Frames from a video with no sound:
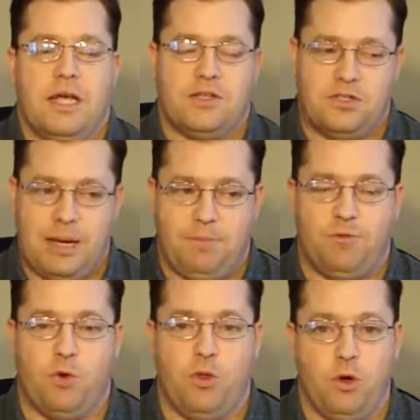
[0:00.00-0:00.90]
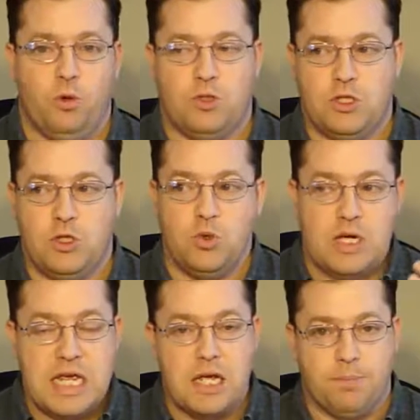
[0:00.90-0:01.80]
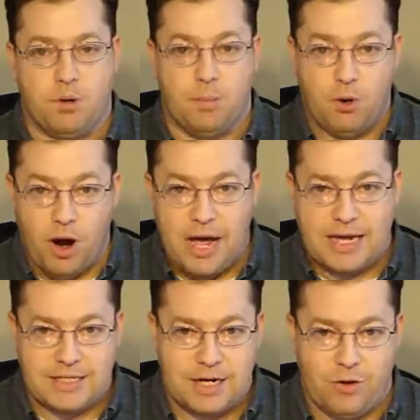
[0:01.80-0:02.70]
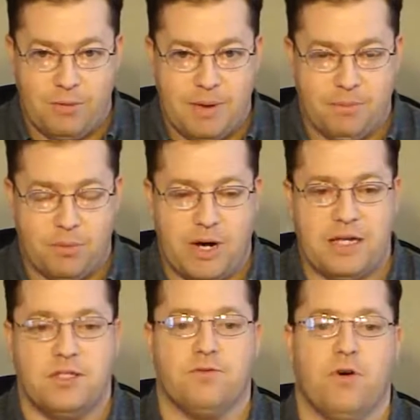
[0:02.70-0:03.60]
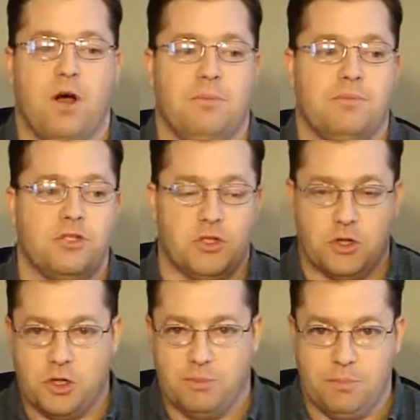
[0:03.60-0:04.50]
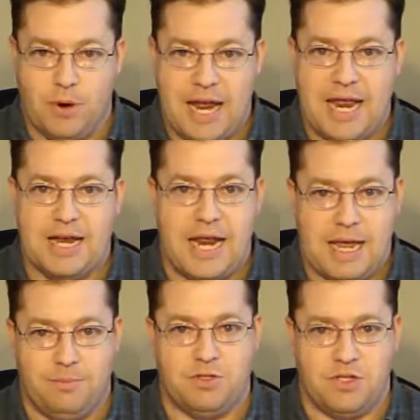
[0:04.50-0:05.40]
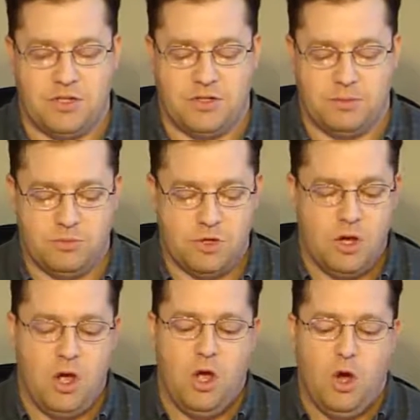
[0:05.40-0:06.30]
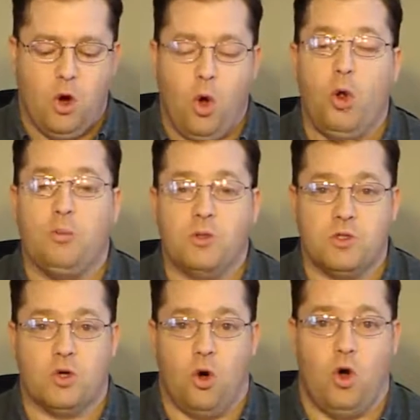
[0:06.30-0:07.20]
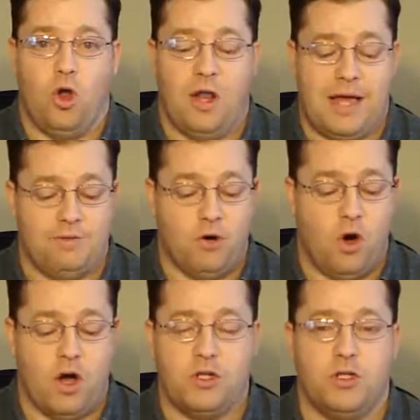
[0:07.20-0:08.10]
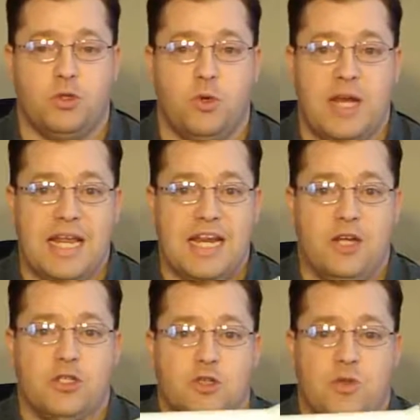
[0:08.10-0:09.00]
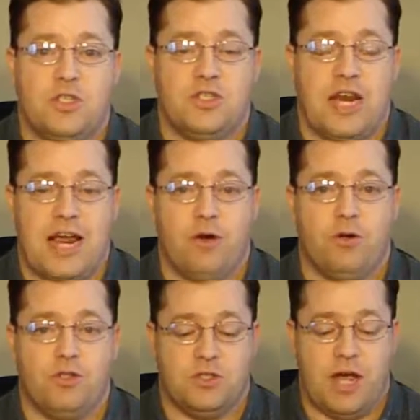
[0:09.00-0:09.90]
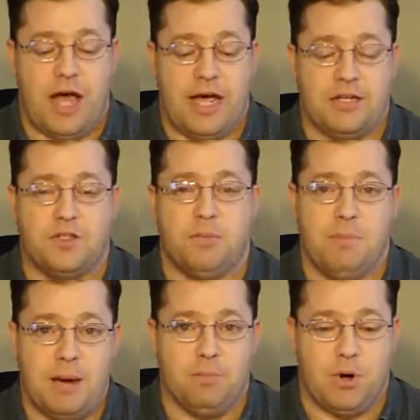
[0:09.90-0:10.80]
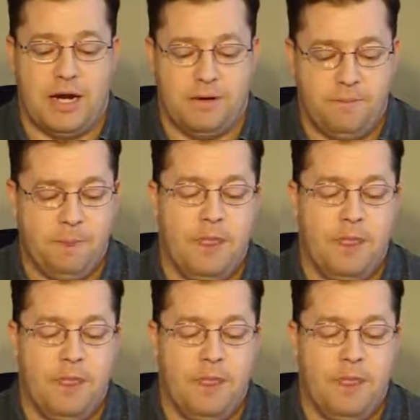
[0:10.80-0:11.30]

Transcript: except for those unique proprietary membranes from certain brand name systems, almost all have gone to an industry standard size membrane.